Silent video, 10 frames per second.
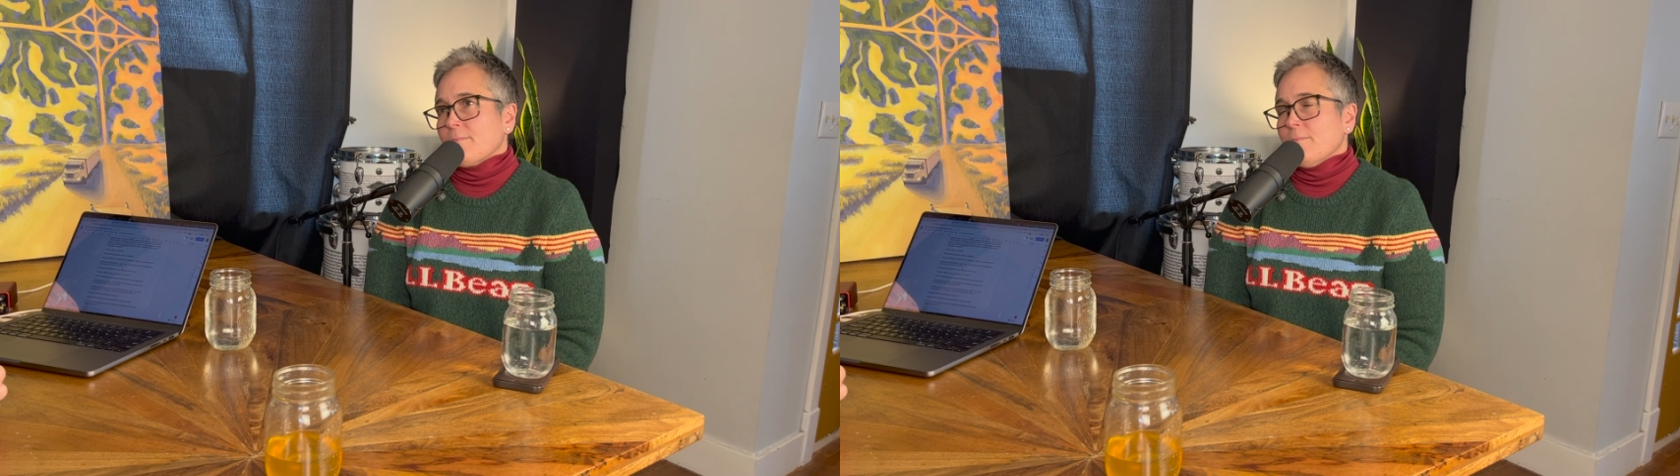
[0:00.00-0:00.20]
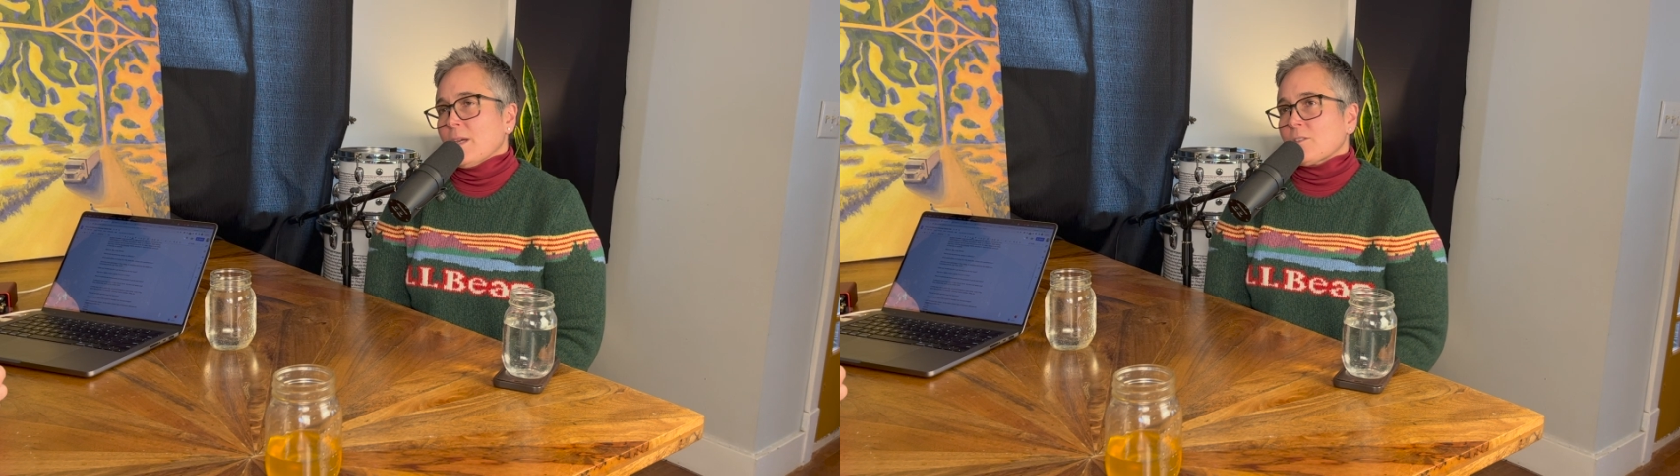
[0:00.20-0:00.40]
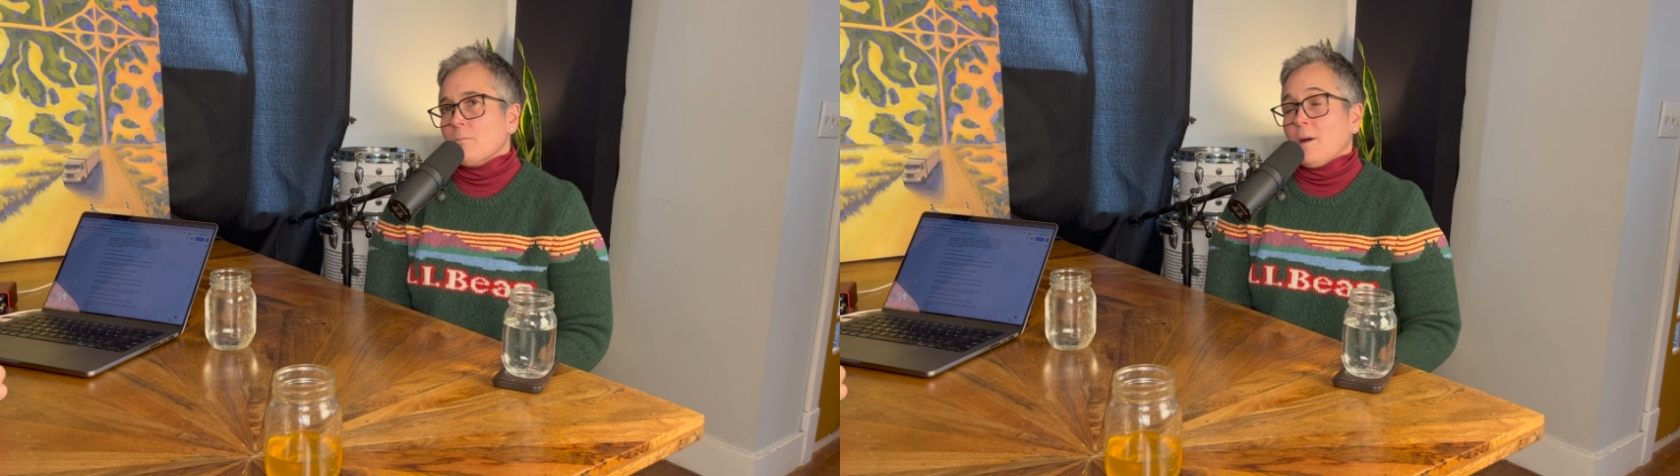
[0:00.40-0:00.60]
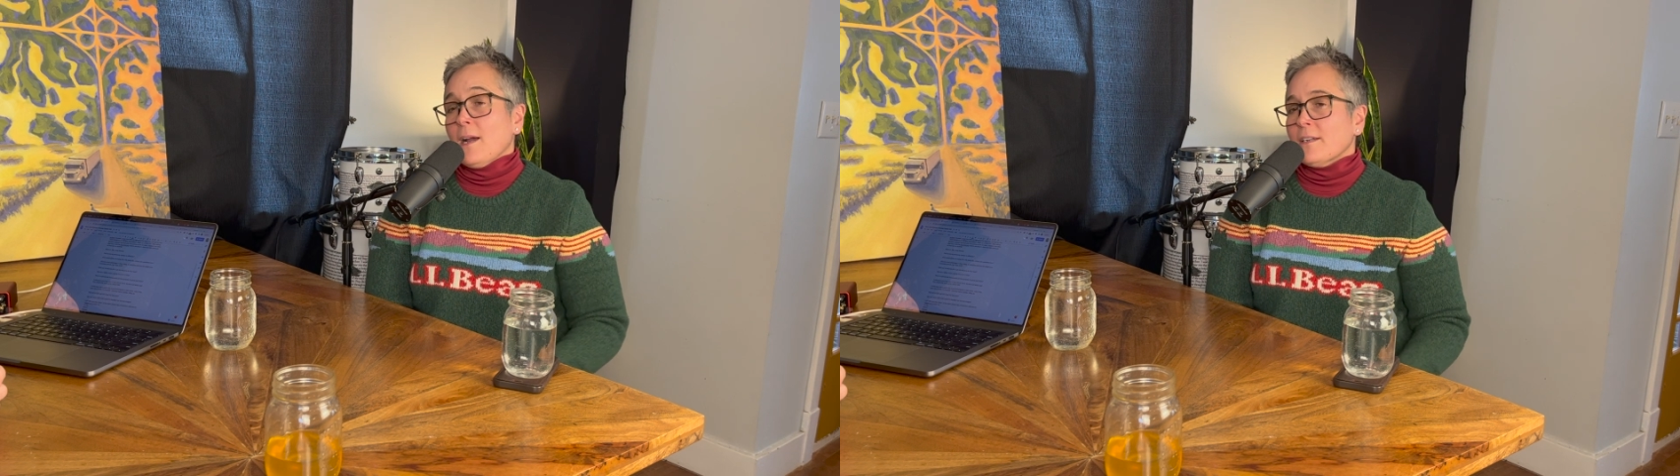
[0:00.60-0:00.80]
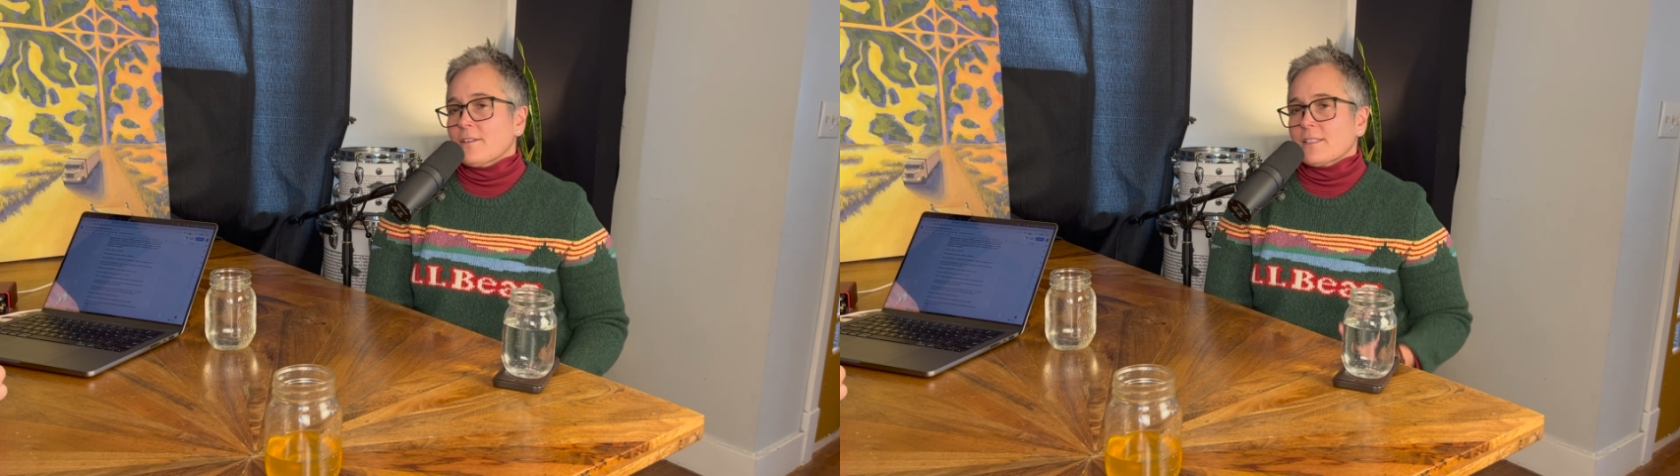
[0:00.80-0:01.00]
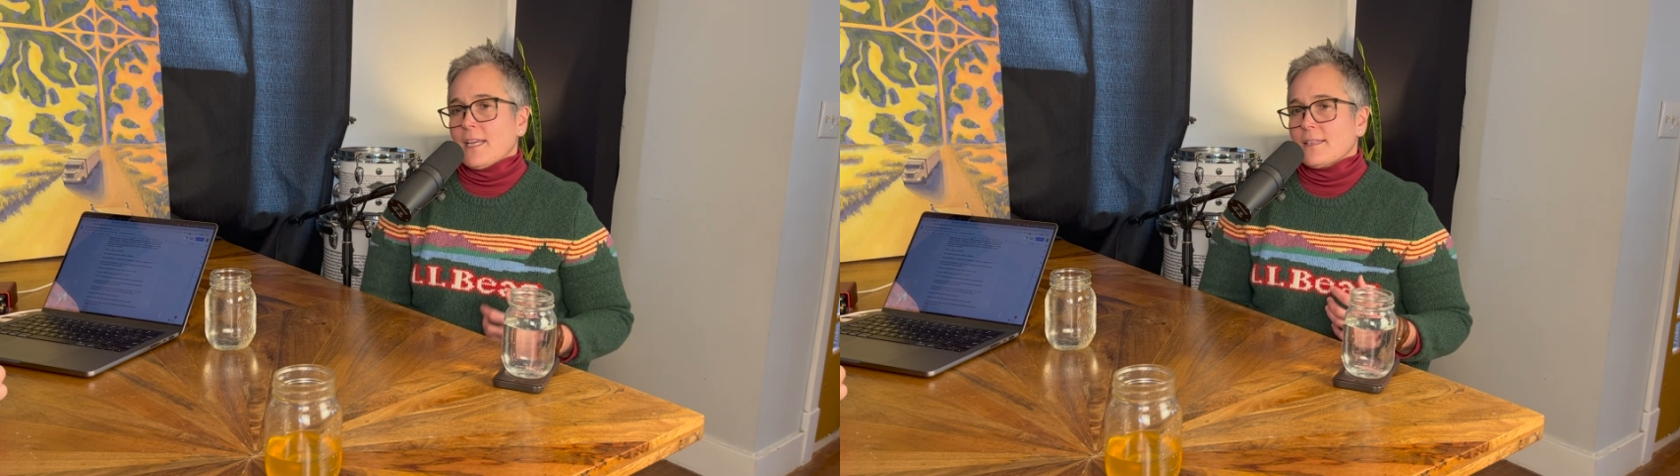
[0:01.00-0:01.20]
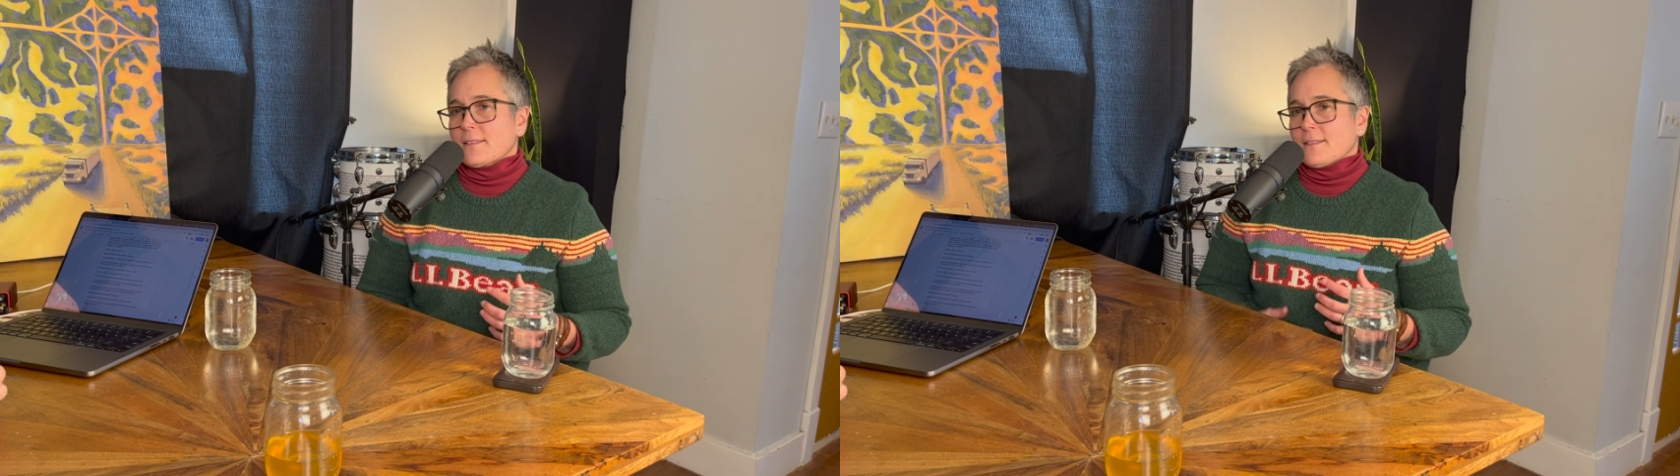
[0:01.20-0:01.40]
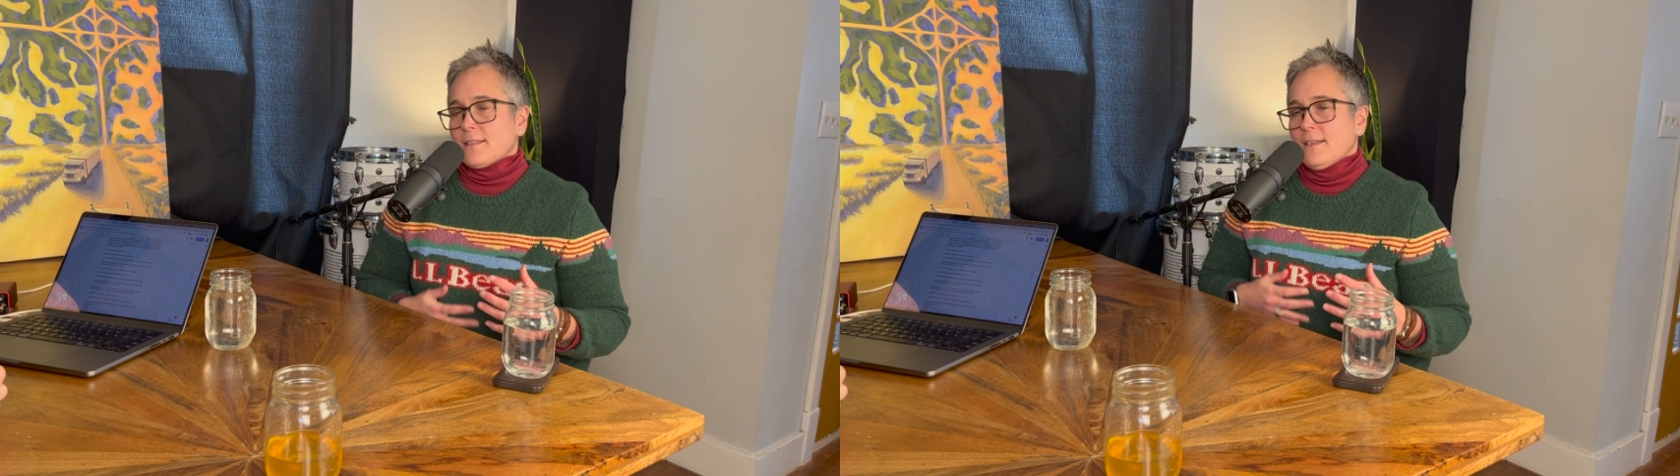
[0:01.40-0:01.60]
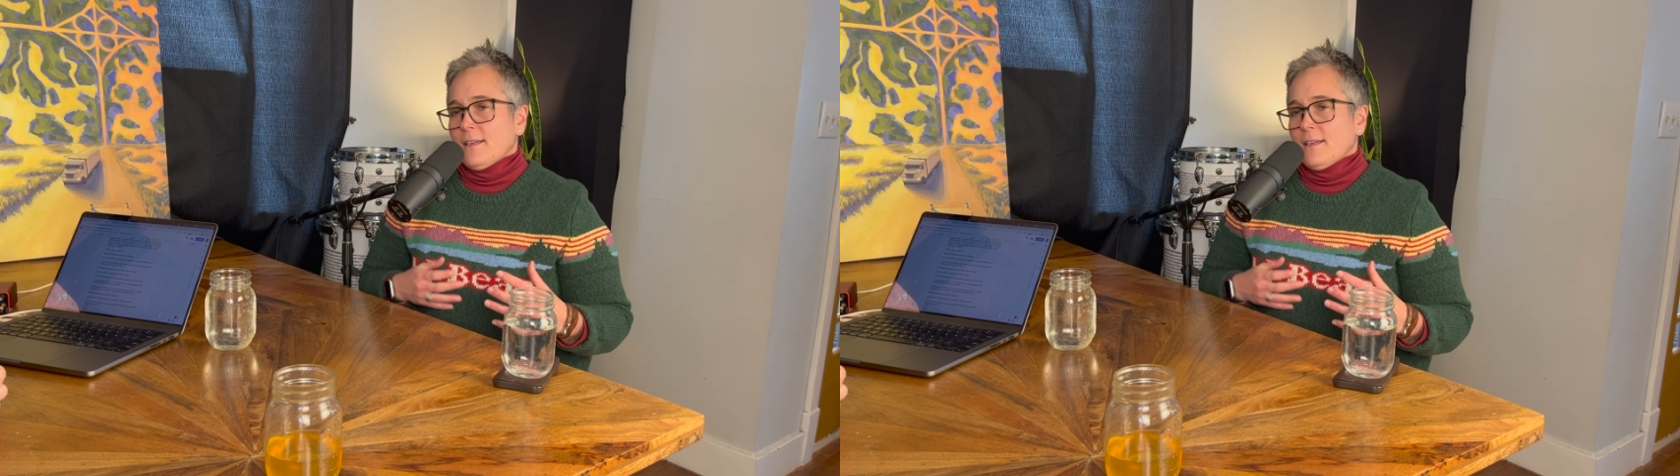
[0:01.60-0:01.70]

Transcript: as a buyer, it takes,